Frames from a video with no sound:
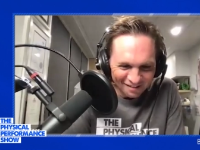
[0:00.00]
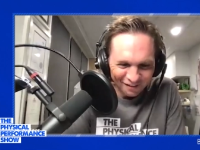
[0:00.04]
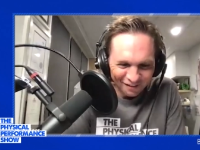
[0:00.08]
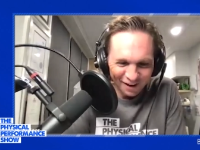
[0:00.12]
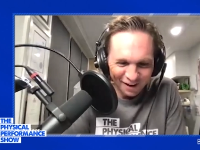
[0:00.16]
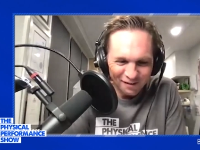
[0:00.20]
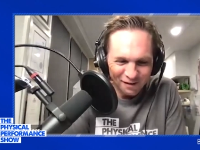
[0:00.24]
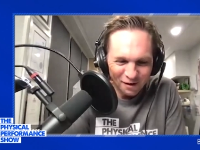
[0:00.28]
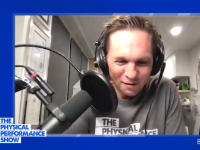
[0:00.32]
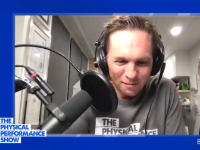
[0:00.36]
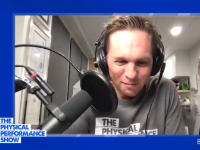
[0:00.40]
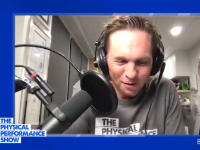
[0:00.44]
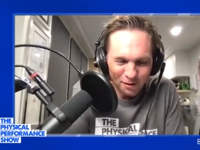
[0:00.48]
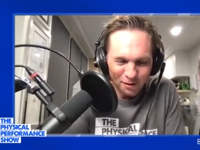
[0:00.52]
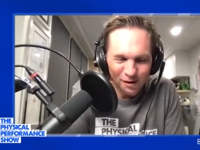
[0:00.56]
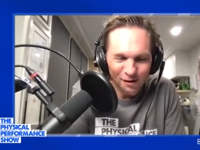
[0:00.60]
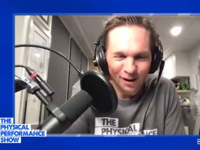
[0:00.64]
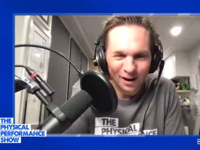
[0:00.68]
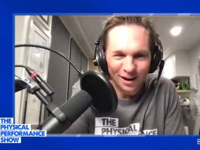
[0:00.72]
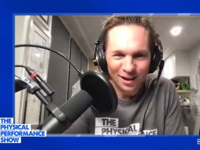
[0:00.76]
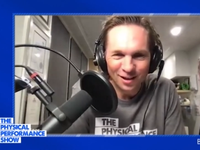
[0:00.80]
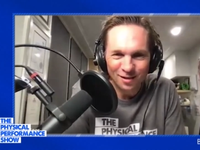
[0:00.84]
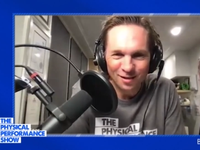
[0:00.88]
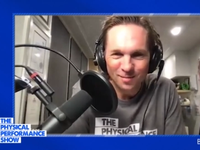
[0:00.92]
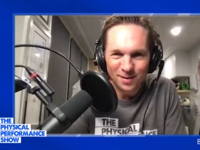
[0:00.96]
Favorite
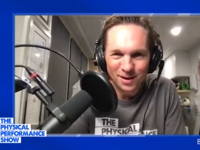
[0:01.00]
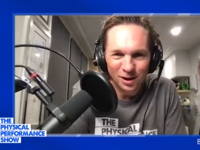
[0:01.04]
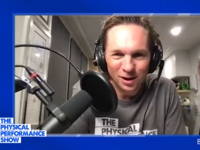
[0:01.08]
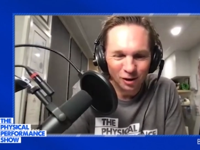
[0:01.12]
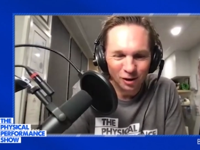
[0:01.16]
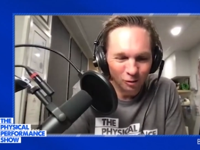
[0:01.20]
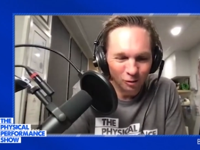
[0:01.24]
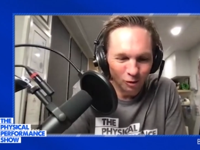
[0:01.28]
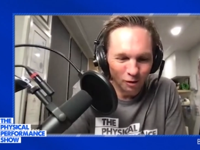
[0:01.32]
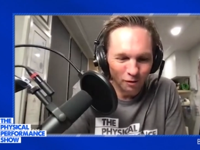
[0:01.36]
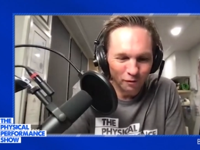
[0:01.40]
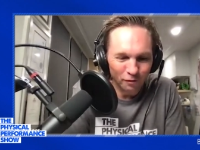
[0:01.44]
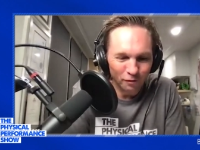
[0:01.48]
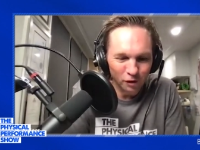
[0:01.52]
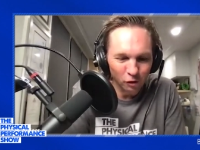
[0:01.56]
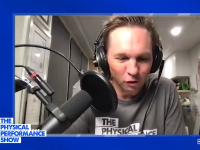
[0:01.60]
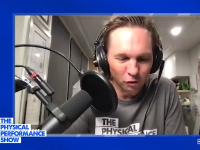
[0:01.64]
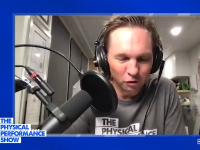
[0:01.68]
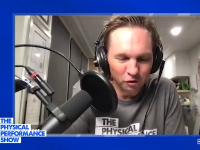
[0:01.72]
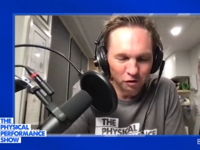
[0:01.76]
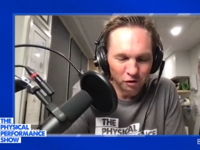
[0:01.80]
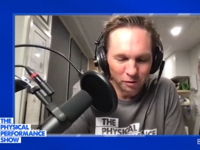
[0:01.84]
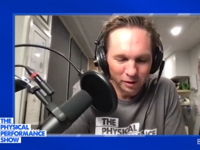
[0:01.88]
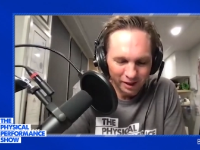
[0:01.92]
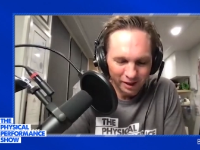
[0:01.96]
pre-race meal. What
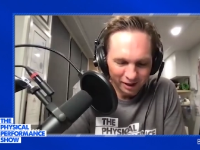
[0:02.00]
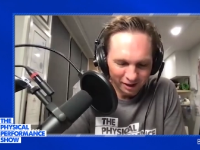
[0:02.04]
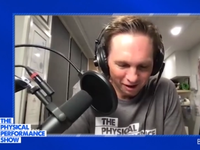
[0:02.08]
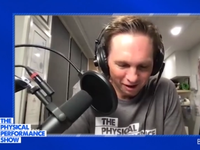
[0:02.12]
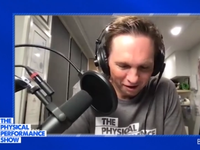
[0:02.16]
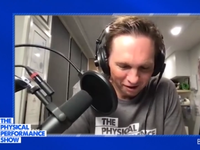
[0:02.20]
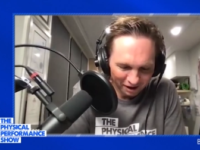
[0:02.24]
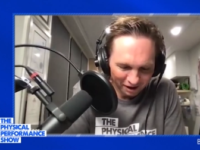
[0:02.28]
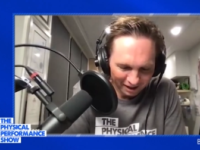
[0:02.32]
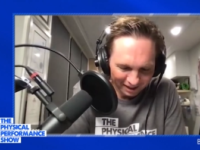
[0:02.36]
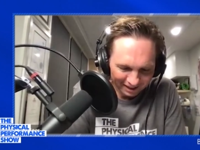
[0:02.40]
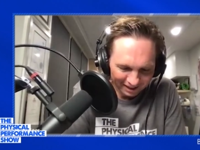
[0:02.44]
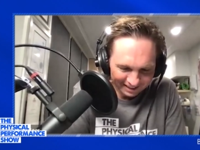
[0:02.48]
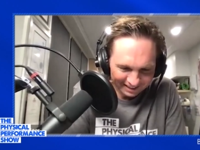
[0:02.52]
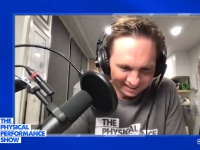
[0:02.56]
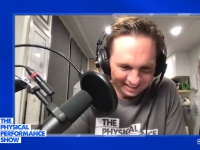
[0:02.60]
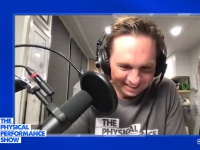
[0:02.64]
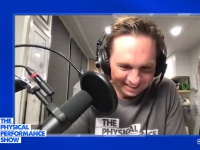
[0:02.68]
fueled you in Kona?